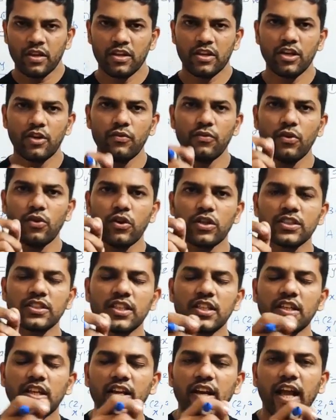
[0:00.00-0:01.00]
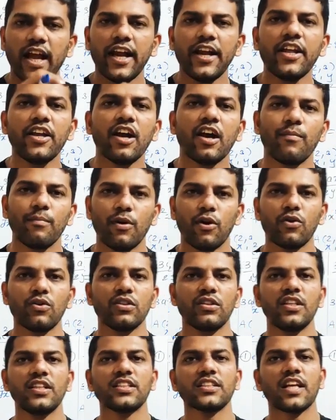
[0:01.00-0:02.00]
give you a certain idea
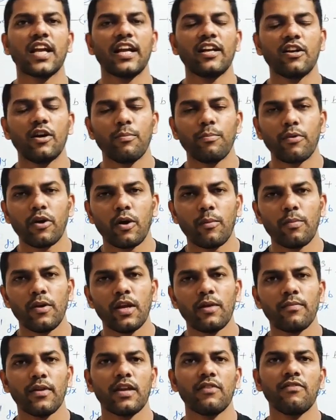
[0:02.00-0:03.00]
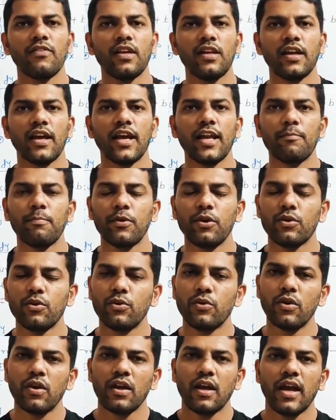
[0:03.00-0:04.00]
about this kind of problem and will help
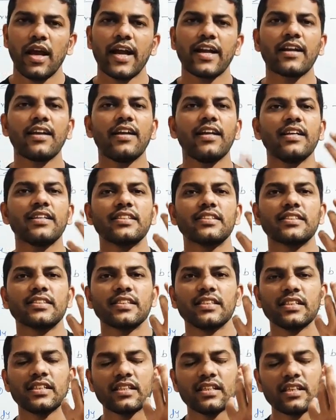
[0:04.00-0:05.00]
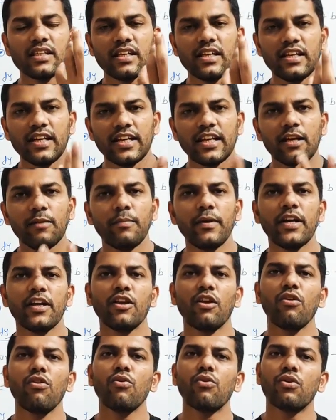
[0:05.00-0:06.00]
you at least a little bit
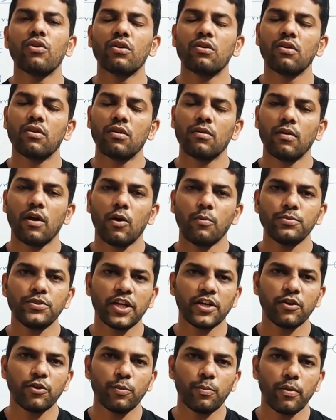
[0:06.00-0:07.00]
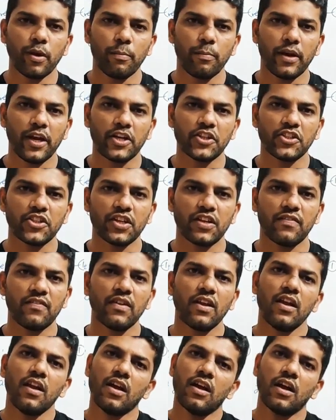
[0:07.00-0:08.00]
in your objective preparation.